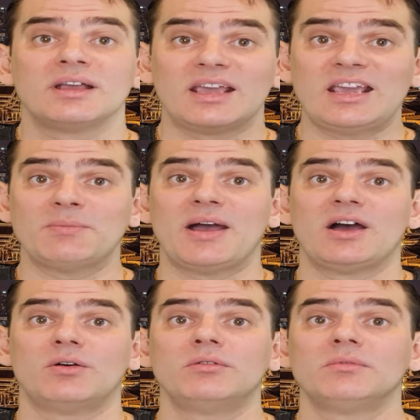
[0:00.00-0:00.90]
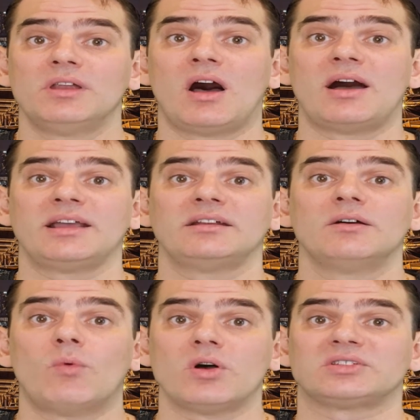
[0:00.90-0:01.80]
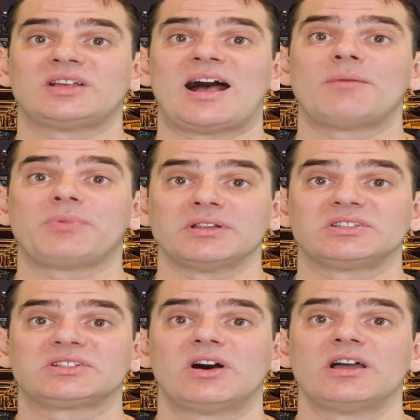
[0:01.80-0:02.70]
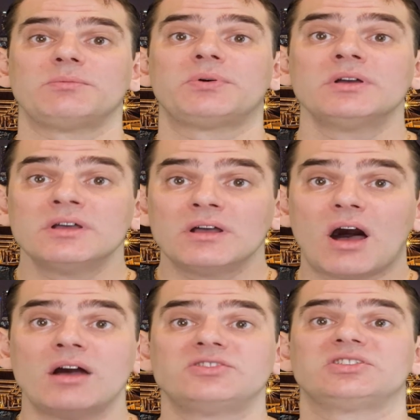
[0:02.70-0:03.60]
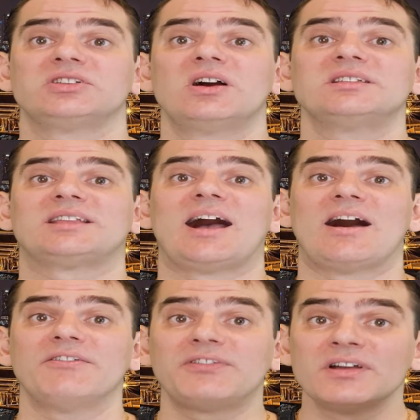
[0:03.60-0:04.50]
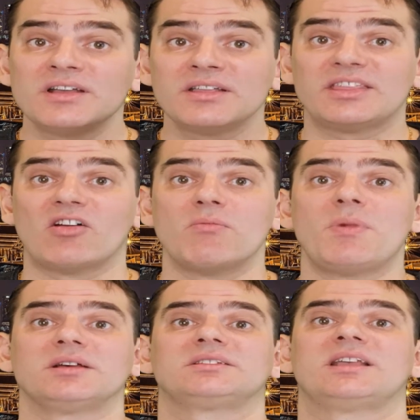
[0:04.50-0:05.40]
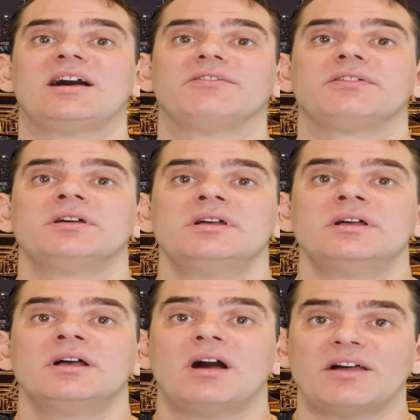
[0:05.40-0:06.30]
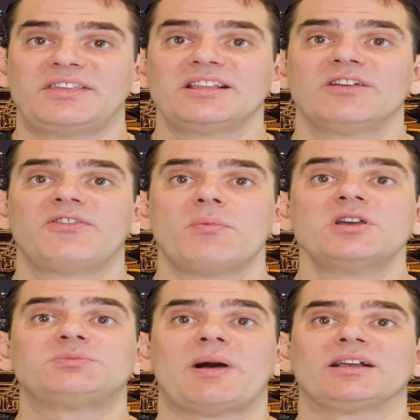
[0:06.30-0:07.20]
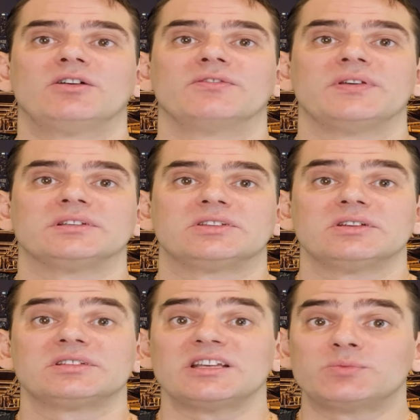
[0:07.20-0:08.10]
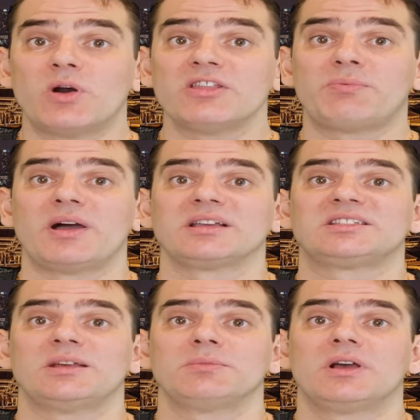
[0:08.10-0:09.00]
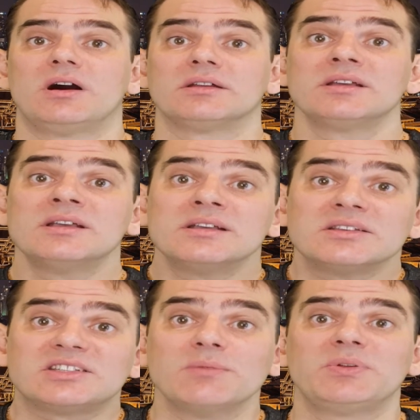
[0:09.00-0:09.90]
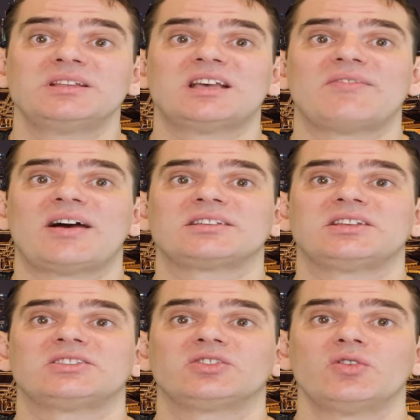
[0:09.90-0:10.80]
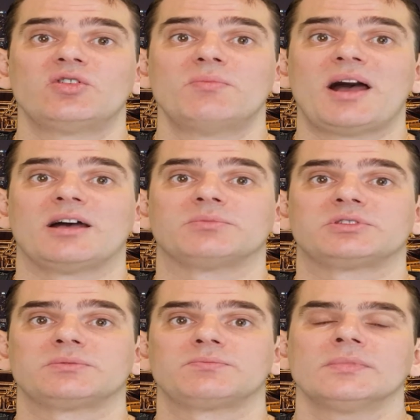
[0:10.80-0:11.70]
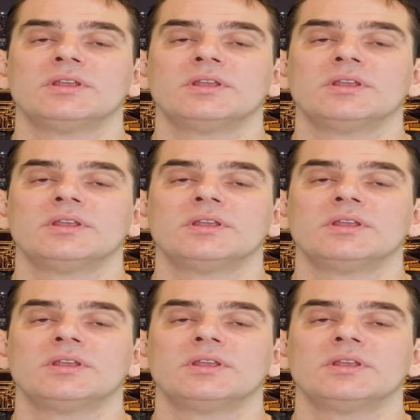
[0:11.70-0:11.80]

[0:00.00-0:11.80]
Email, Line, WhatsApp and Skype aren't just nice to have, they're a must-have. I think that for most Bangkok visitors, it's worth buying a SIM card simply to have access to Google Maps.